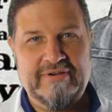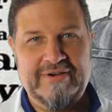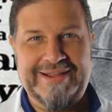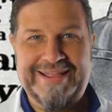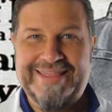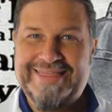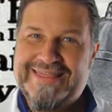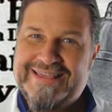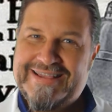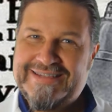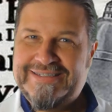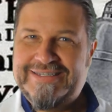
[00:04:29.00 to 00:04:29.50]

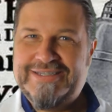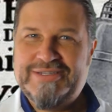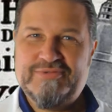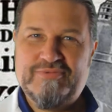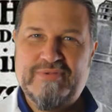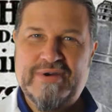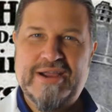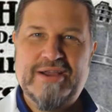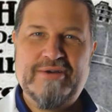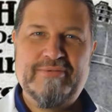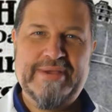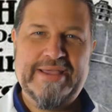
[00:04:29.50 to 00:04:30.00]
and this is
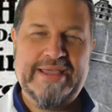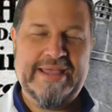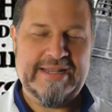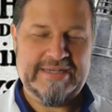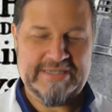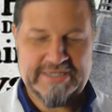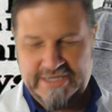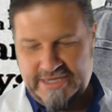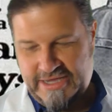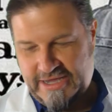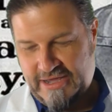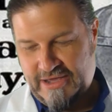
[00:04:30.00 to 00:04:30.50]
where we get
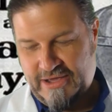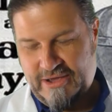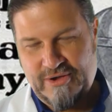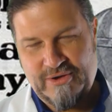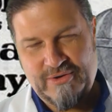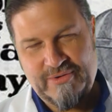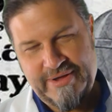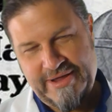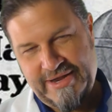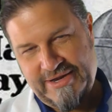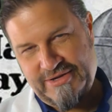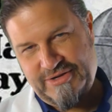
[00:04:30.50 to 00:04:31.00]
to
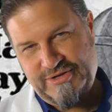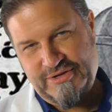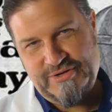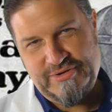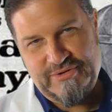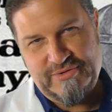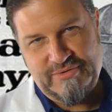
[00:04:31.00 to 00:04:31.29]
go and do